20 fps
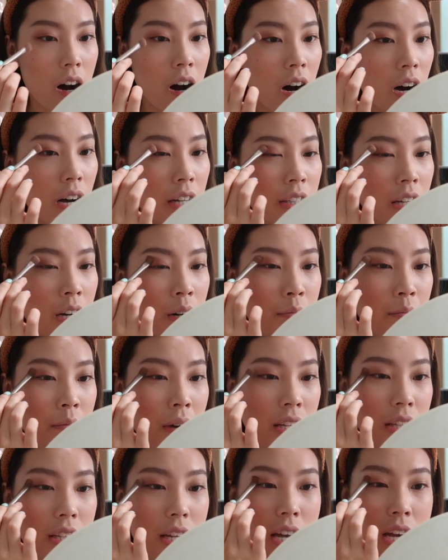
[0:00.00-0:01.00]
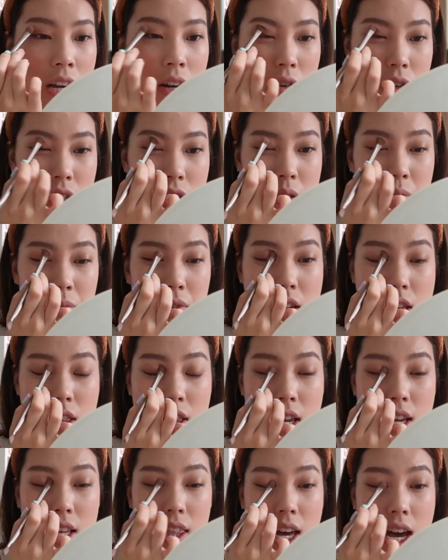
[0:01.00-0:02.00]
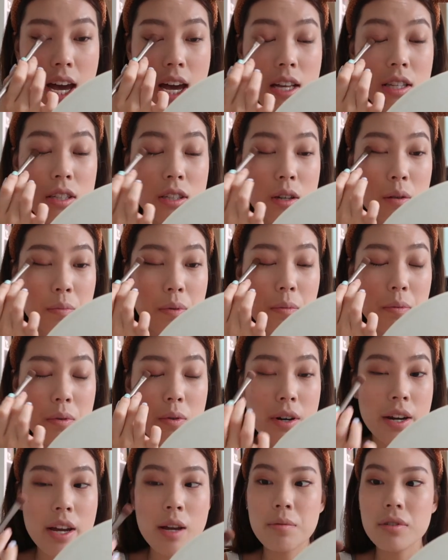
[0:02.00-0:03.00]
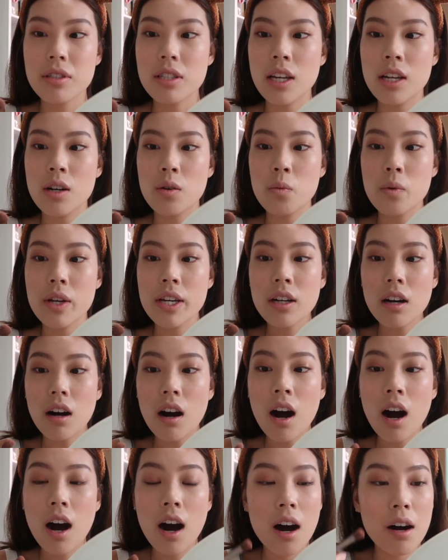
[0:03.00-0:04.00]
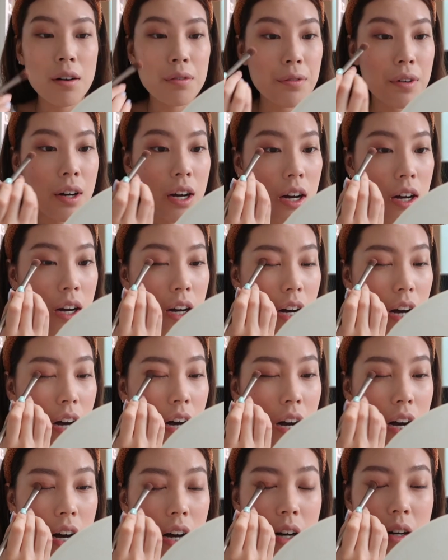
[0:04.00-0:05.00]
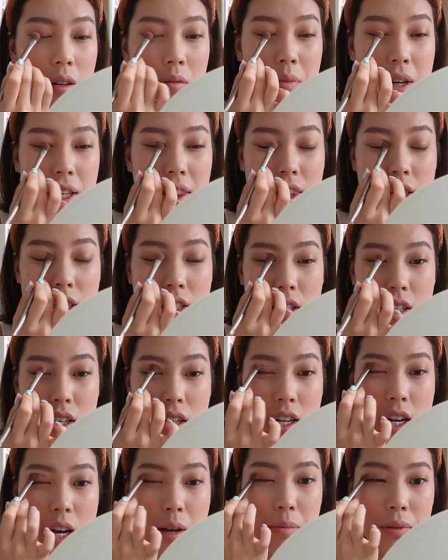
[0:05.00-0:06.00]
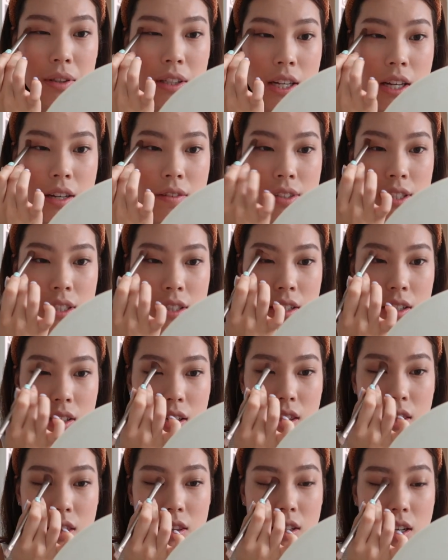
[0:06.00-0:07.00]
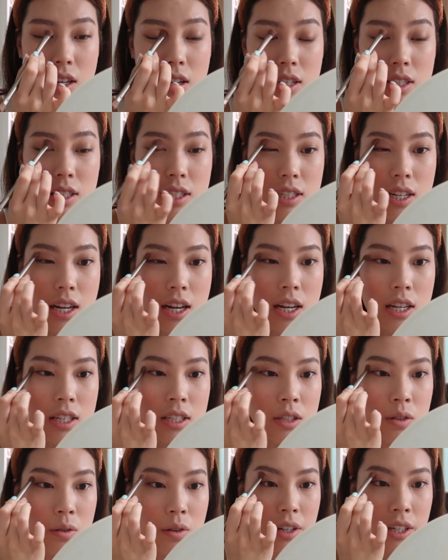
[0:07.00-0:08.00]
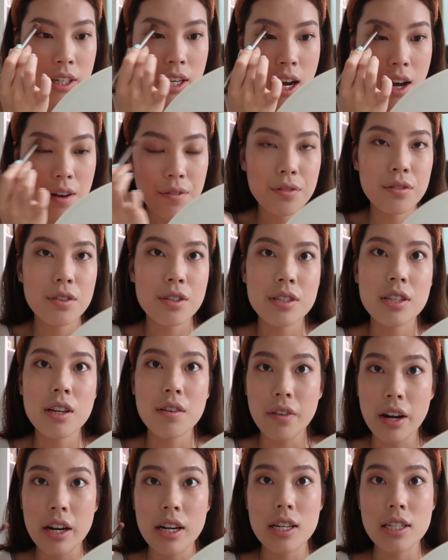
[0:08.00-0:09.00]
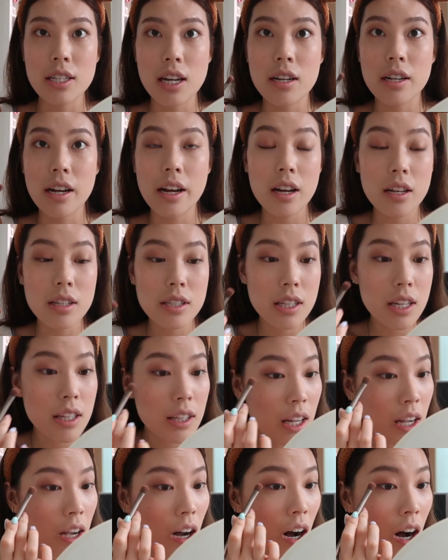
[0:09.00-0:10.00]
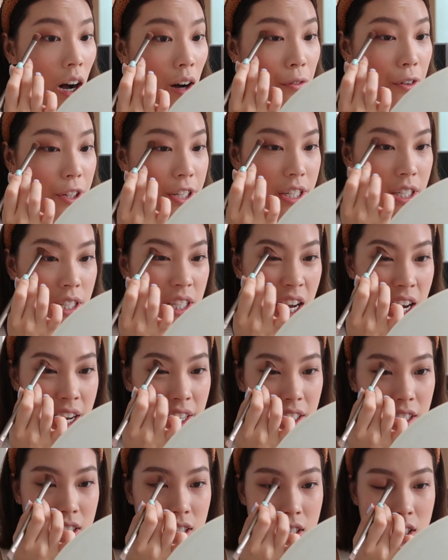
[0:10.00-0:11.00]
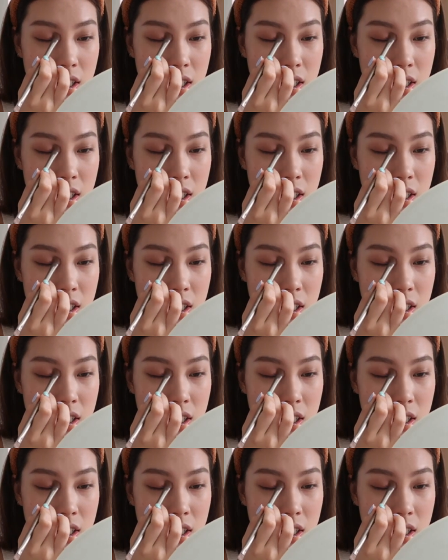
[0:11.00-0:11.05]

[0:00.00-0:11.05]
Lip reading: on a Monday or something like that, and so people were able to get a week off. But this year I believe it's on a Thursday, so we're gonna have Thursday, Friday, Saturday, Sunday off, which is like